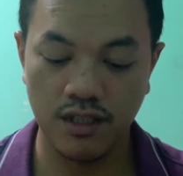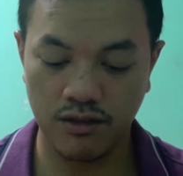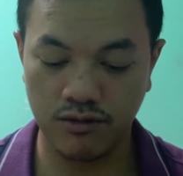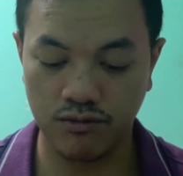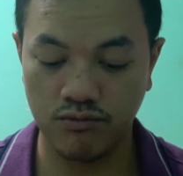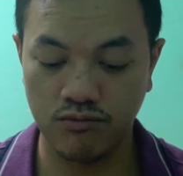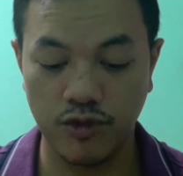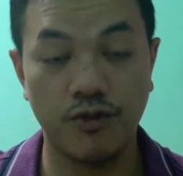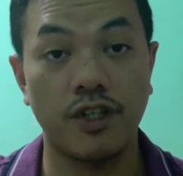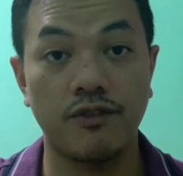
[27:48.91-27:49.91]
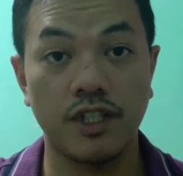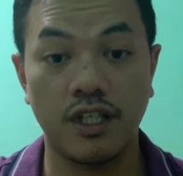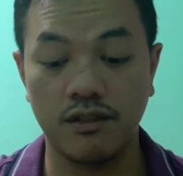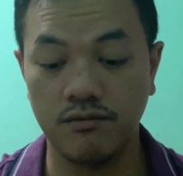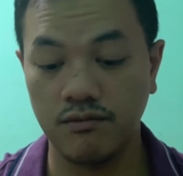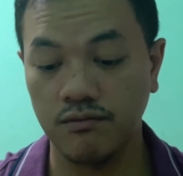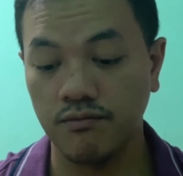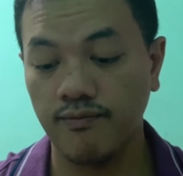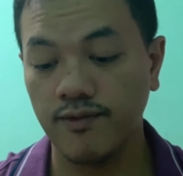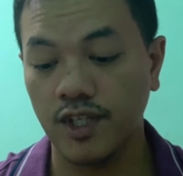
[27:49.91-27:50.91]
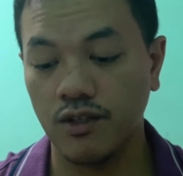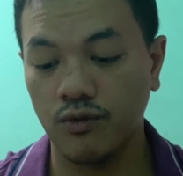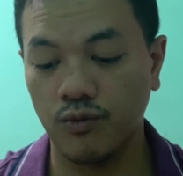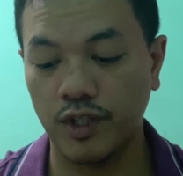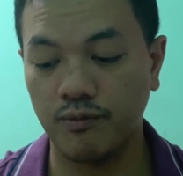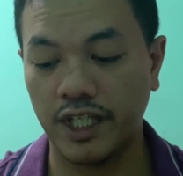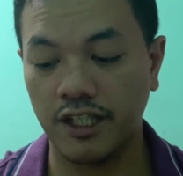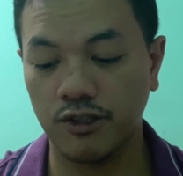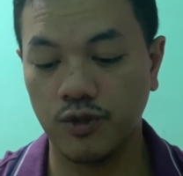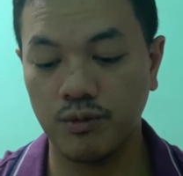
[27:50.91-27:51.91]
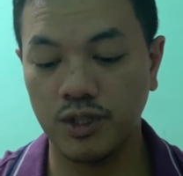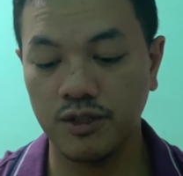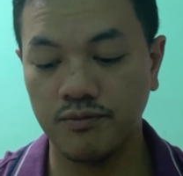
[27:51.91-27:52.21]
Oh, before I forget, one minor quibble.